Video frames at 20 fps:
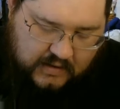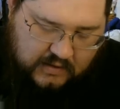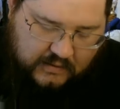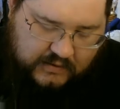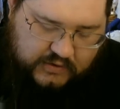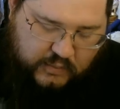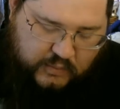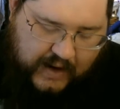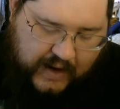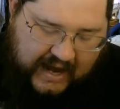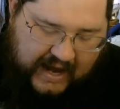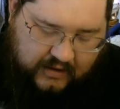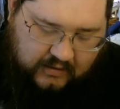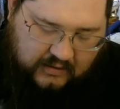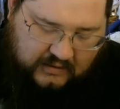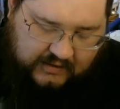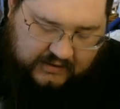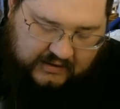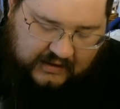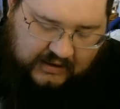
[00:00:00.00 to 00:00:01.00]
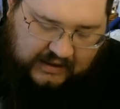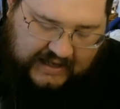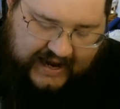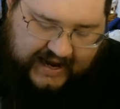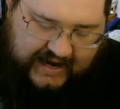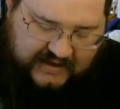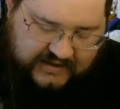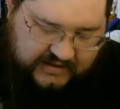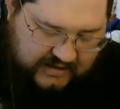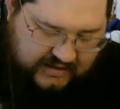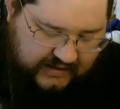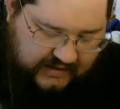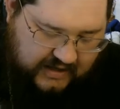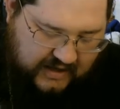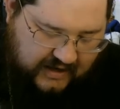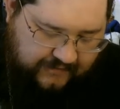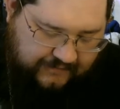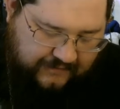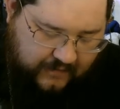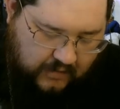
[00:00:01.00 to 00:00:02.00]
which rattled and clashed, and
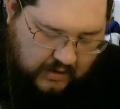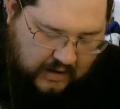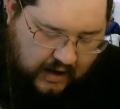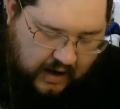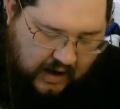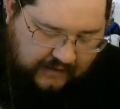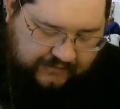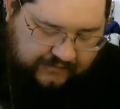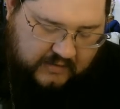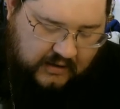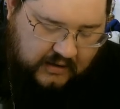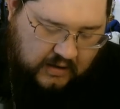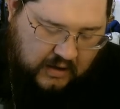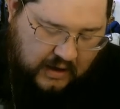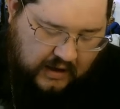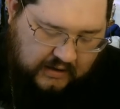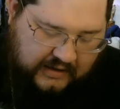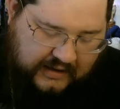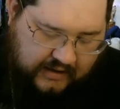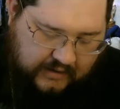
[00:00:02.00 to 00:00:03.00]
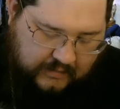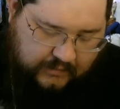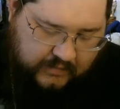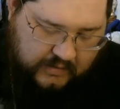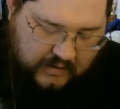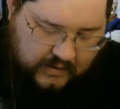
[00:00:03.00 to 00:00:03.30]
therefore often called him,